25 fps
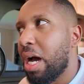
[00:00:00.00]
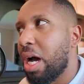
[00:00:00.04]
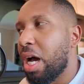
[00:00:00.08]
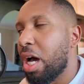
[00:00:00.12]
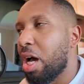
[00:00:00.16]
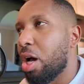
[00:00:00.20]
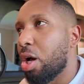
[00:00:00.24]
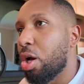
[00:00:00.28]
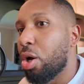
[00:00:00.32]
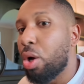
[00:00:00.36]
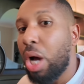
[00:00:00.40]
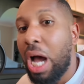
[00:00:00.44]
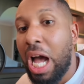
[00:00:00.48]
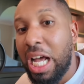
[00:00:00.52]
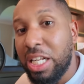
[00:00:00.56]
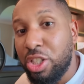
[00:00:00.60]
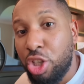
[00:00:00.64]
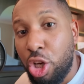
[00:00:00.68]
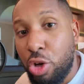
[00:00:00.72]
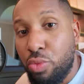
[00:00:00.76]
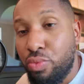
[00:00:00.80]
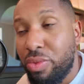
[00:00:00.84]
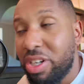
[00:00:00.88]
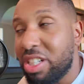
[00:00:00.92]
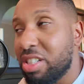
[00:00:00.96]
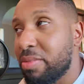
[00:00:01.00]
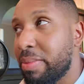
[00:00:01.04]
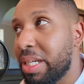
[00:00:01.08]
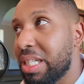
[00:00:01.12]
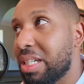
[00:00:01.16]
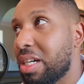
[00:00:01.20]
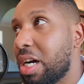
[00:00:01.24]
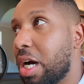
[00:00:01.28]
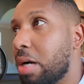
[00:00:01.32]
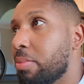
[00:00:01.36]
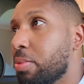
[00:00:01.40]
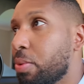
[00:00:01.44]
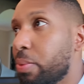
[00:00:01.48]
I don't
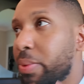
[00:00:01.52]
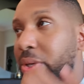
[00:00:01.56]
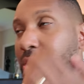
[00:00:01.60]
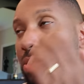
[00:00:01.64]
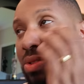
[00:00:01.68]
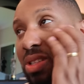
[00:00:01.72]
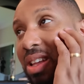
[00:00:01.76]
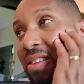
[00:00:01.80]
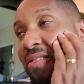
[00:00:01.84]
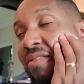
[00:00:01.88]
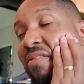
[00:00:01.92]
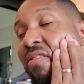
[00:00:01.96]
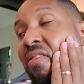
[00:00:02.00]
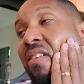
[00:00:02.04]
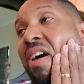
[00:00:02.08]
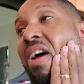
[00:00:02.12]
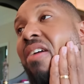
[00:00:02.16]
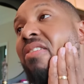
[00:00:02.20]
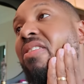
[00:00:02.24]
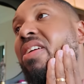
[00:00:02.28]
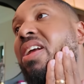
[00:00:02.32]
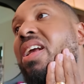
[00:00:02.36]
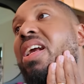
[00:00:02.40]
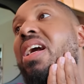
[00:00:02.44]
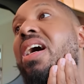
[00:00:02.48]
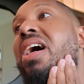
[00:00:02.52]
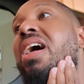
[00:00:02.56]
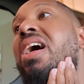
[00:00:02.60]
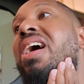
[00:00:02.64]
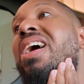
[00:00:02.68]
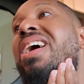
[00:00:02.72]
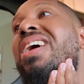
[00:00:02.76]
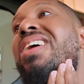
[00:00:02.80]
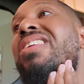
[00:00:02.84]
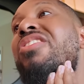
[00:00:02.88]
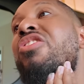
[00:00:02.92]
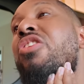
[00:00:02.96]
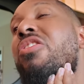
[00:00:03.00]
recommend carbon wheels. They're very
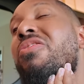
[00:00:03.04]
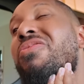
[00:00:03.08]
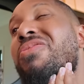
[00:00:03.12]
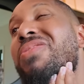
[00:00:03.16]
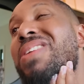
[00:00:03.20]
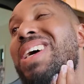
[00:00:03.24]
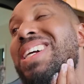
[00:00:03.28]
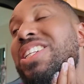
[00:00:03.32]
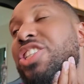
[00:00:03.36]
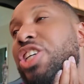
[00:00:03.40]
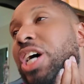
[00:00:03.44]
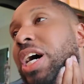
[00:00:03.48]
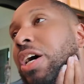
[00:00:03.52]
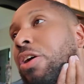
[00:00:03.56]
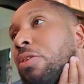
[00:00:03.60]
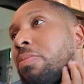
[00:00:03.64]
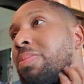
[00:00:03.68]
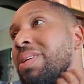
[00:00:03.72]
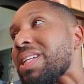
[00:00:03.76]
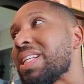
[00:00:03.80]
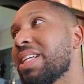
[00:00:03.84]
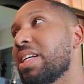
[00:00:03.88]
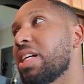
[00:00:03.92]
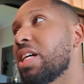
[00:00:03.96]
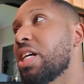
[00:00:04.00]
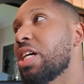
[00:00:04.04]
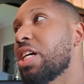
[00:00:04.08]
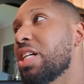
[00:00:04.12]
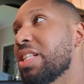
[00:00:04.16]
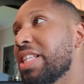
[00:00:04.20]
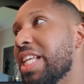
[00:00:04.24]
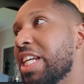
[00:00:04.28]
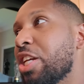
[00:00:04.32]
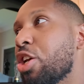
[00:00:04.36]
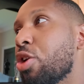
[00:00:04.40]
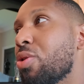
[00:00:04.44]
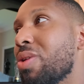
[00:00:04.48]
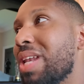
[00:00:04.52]
not fragile, but
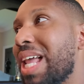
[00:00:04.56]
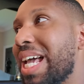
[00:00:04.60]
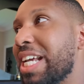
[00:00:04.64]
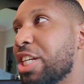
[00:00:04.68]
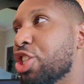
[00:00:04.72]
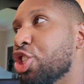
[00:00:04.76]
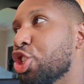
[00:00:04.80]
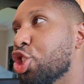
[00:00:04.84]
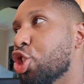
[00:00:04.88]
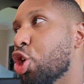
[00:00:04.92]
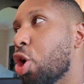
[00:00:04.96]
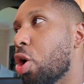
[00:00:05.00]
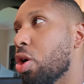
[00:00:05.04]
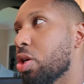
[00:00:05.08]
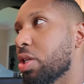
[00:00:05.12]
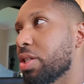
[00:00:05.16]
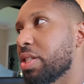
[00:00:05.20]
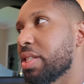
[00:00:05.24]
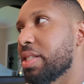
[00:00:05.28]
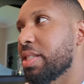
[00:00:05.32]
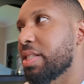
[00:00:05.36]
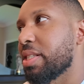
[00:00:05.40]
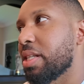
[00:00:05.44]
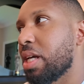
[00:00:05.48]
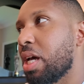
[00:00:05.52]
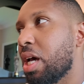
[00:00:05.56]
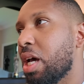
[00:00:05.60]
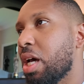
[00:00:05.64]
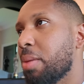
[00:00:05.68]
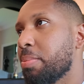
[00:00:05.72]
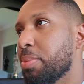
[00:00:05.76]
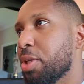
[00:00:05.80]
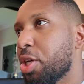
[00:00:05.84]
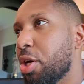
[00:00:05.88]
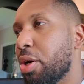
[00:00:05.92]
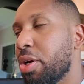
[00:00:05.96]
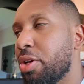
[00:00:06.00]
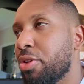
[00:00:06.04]
they don't like shocks
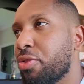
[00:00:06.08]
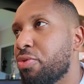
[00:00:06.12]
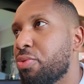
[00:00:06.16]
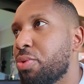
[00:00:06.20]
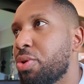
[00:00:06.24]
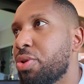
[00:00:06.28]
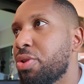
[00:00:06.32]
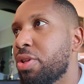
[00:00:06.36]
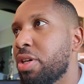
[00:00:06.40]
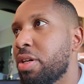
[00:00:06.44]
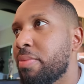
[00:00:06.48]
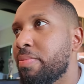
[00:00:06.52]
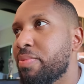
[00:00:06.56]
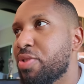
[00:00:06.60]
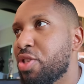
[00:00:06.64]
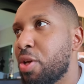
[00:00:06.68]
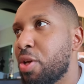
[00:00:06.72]
going through them,